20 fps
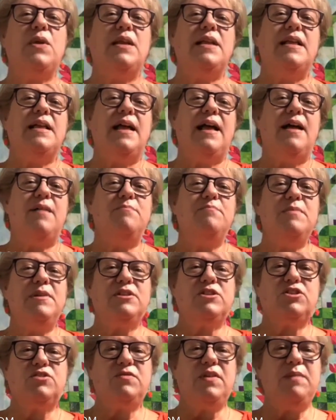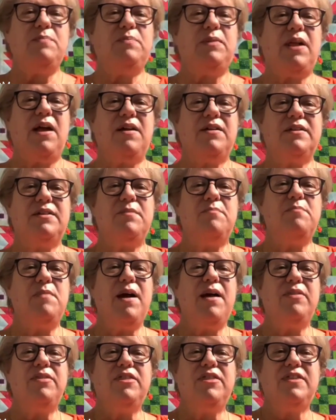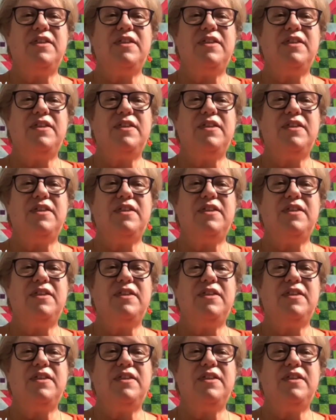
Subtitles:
a mystery block of the month